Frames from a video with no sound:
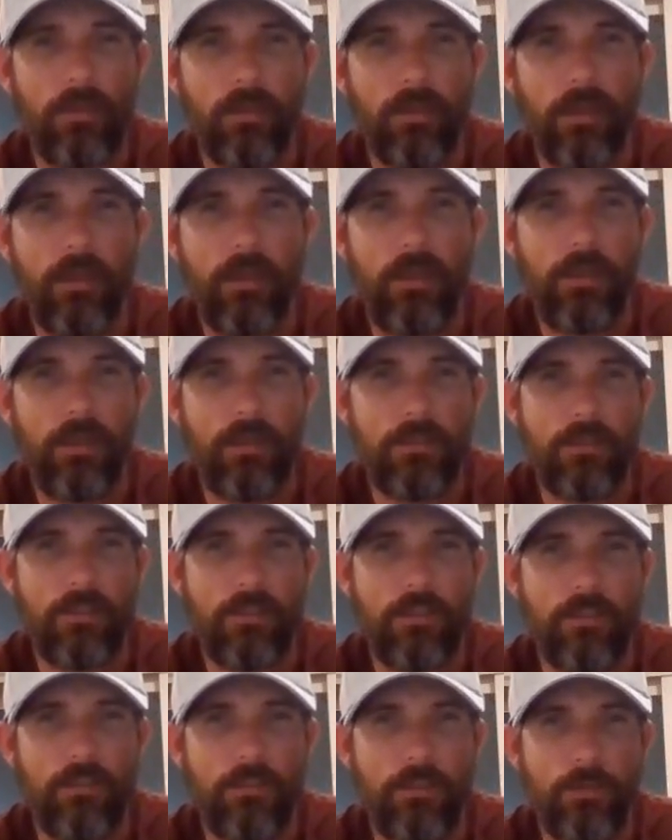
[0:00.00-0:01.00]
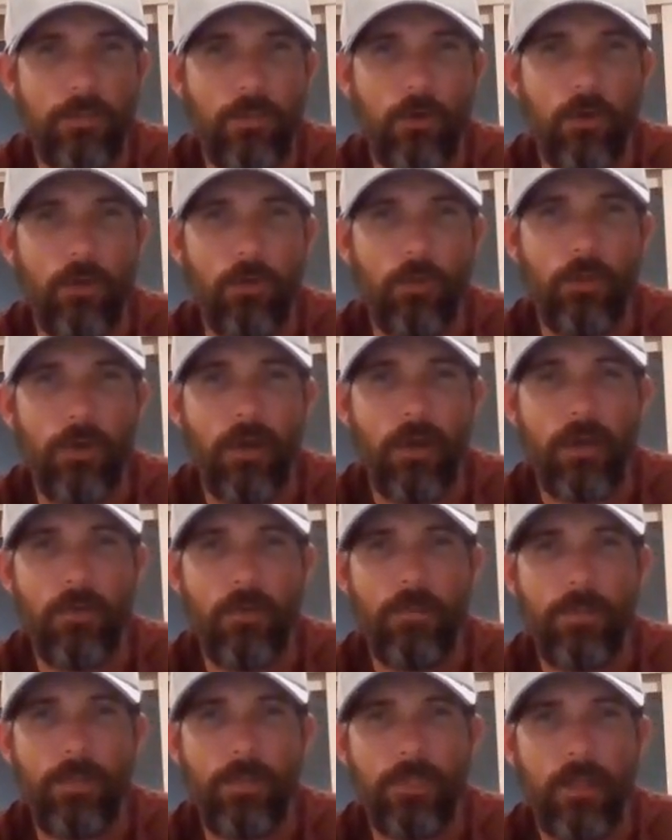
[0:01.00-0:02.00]
Lending institutes pull
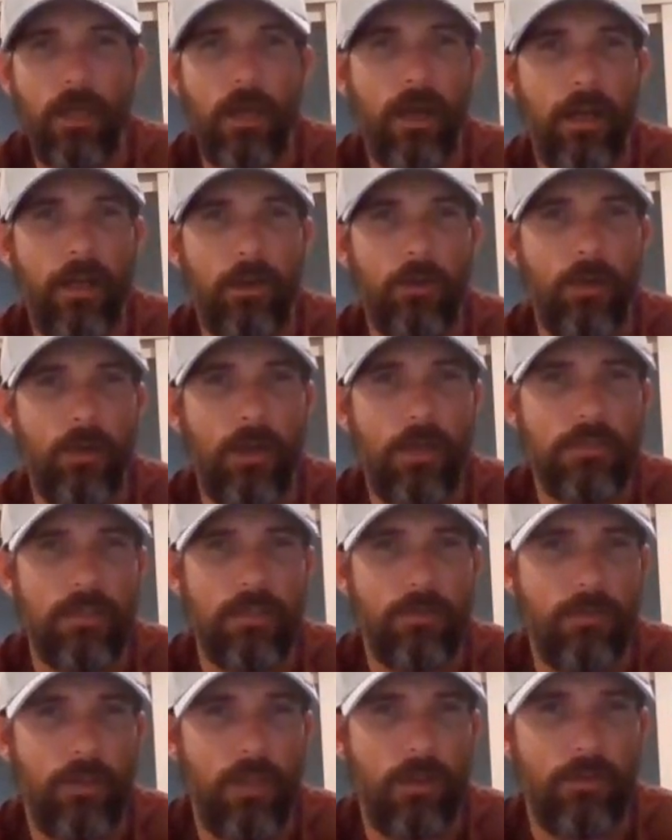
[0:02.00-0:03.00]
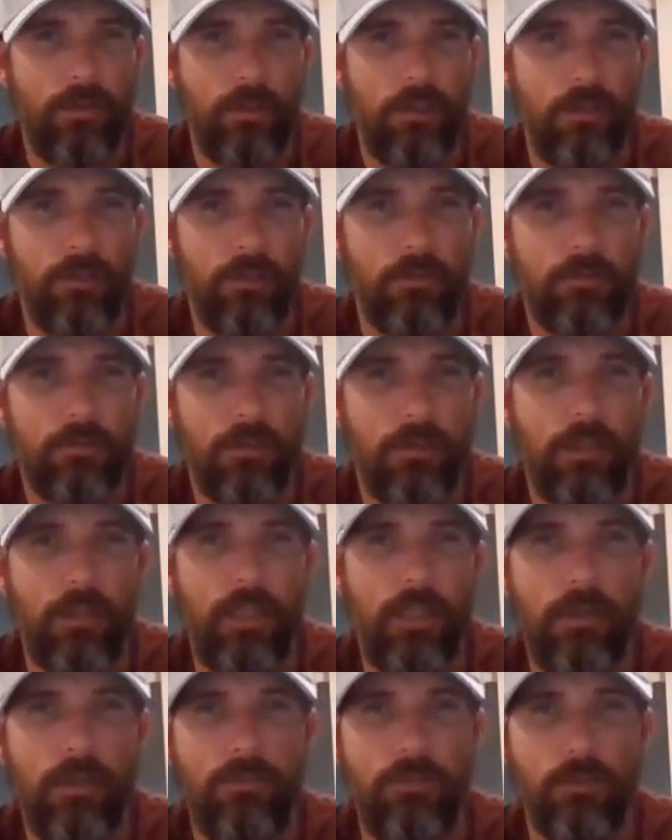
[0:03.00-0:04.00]
what the IRS have given you. So they
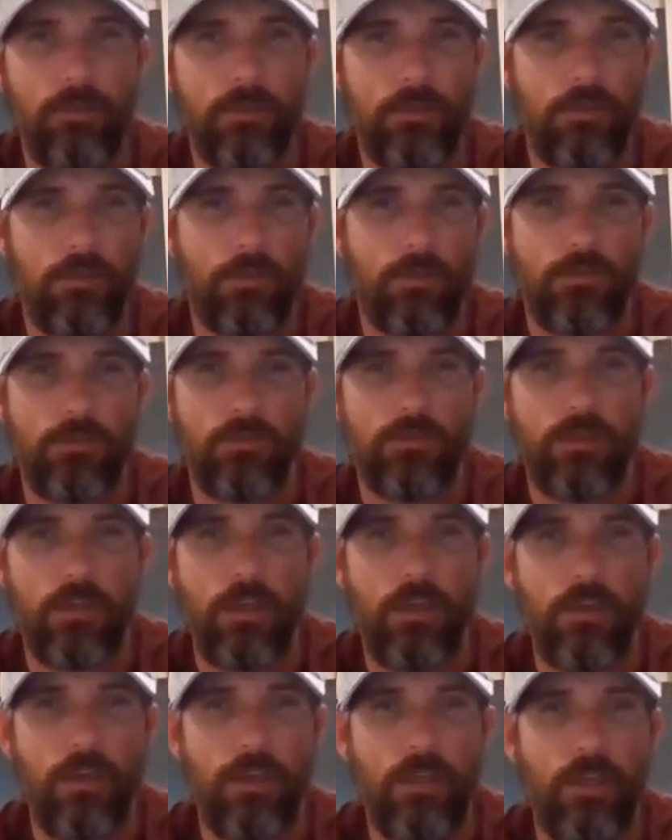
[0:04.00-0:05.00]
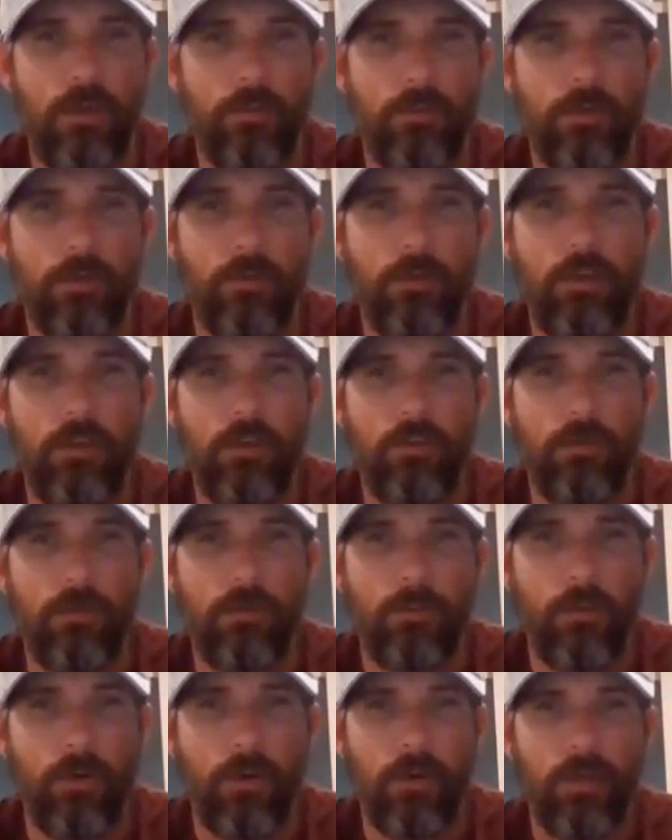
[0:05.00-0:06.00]
gave you a social security number when you were
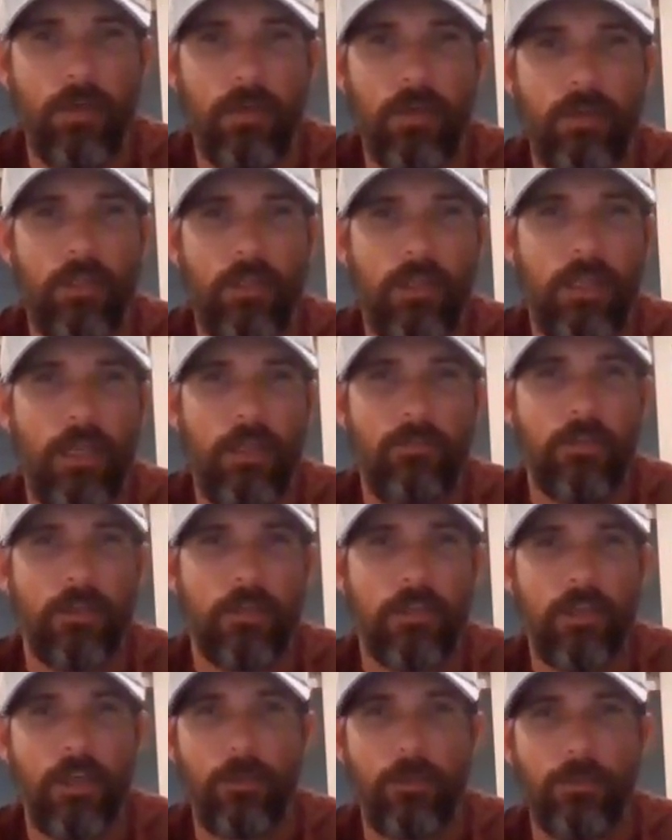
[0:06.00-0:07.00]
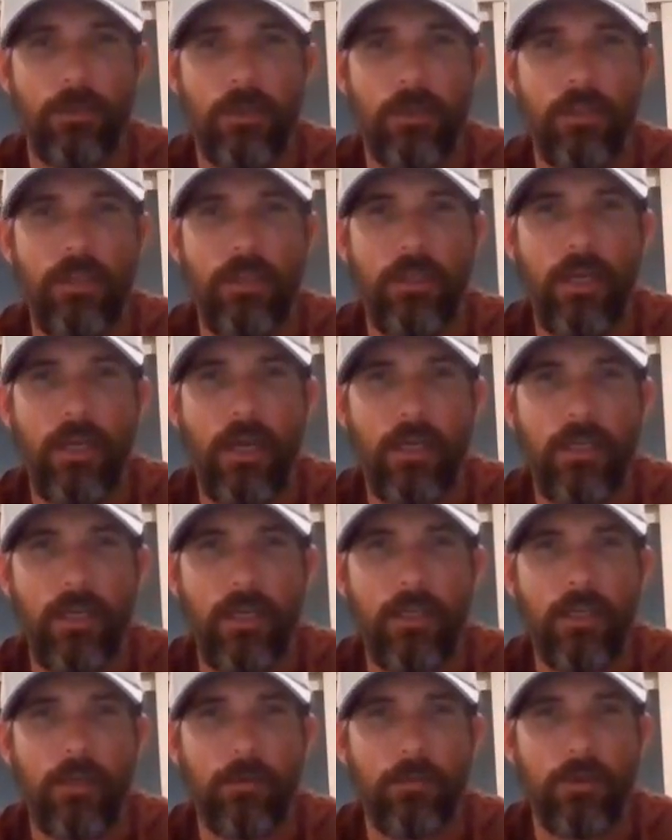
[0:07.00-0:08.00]
born, and they gave your company an
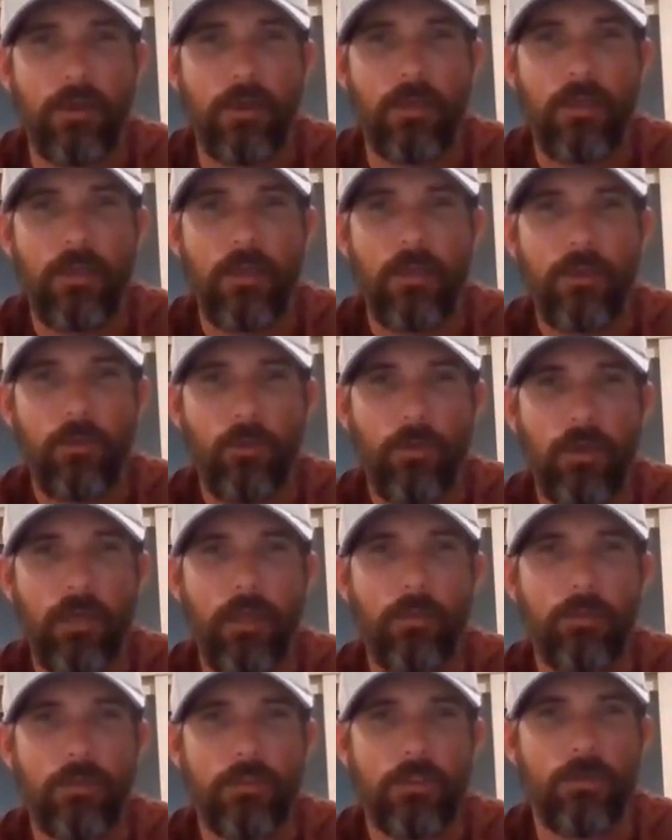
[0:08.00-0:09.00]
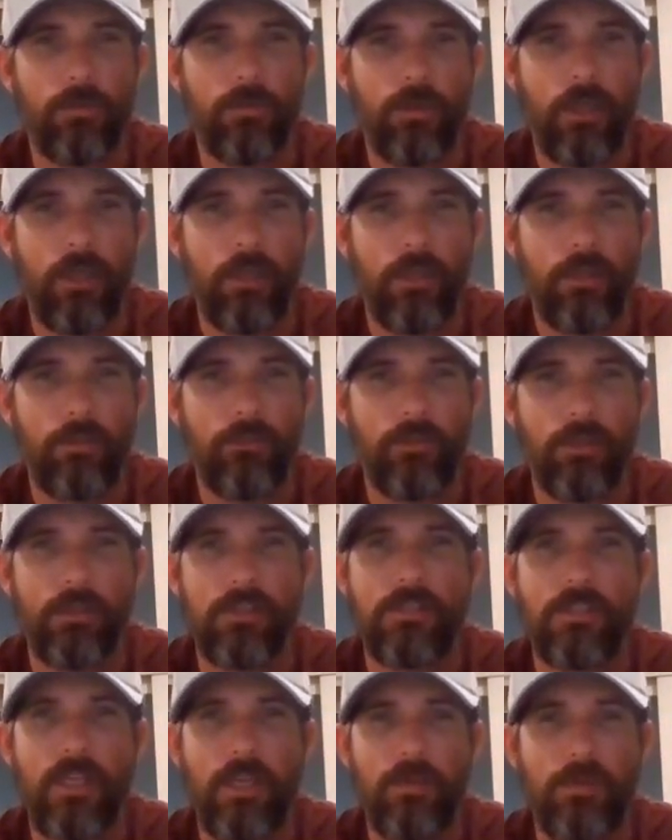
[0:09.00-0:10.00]
EIN number when it was created for the
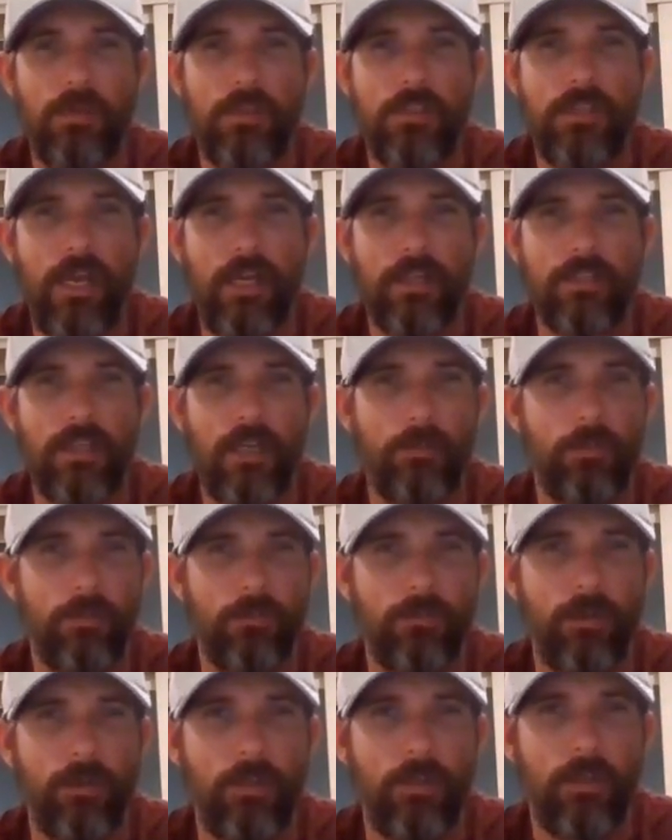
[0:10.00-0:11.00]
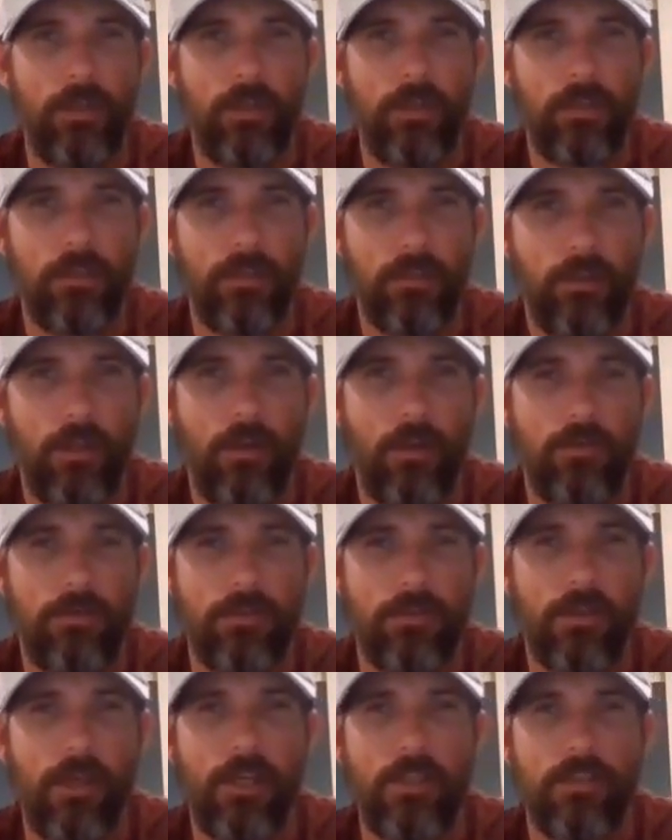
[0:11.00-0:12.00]
same exact type of funding:
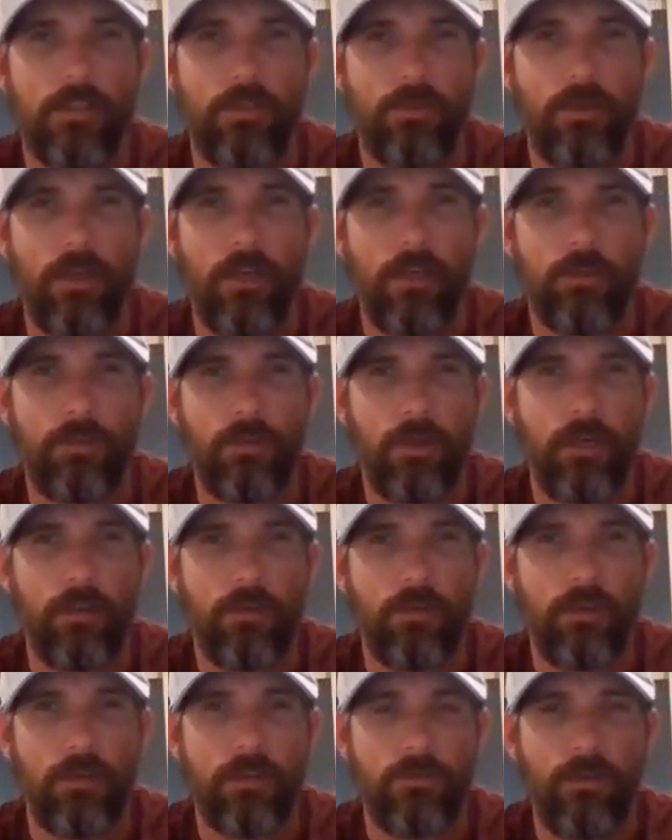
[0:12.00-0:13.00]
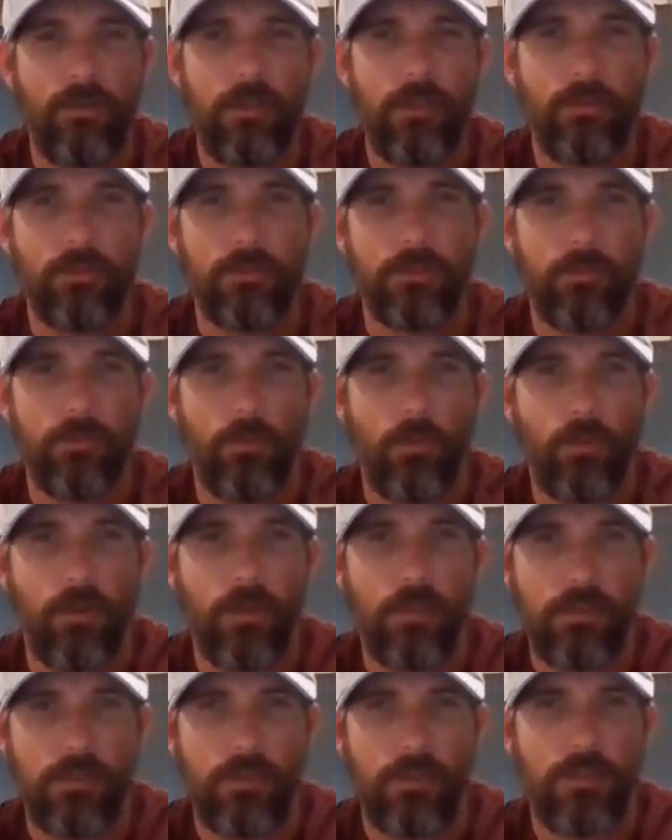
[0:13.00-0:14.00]
loans, lines of credit, credit cards, vehicles, and
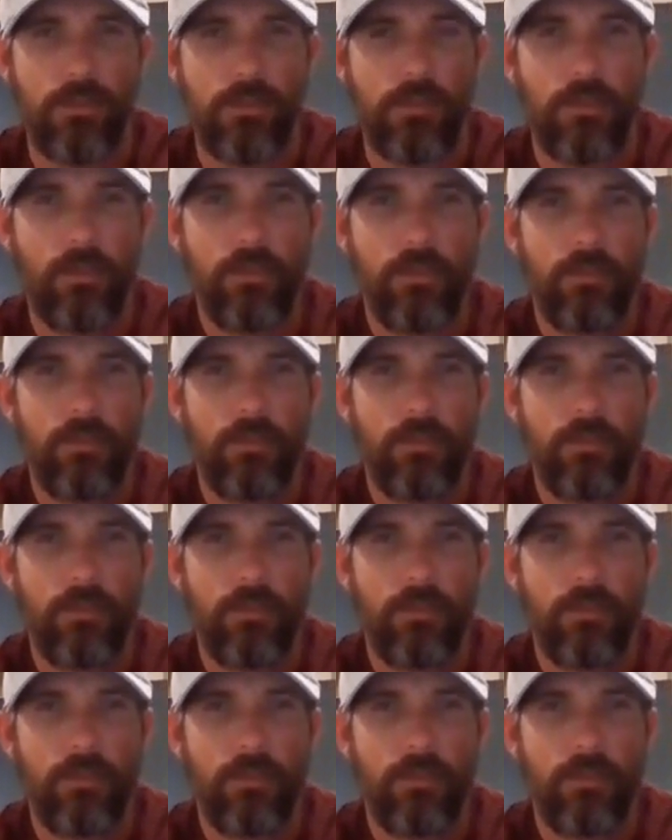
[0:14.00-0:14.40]
mortgages.